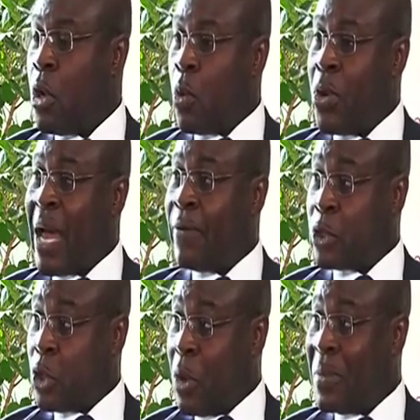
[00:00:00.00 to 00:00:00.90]
we have
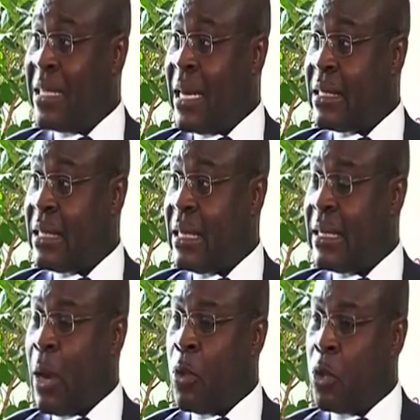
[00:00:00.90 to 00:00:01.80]
also committed
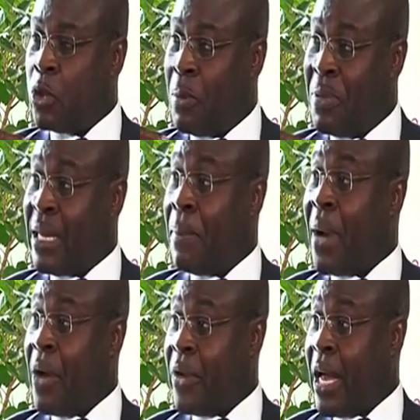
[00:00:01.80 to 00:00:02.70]
that we will not be the
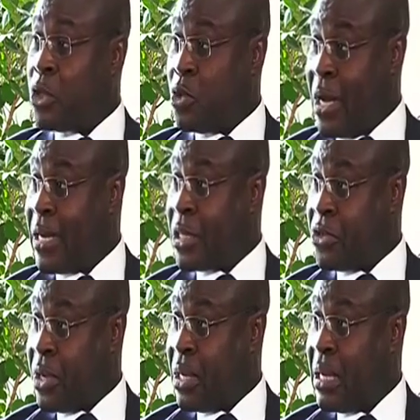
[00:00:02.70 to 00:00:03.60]
barrier to industry.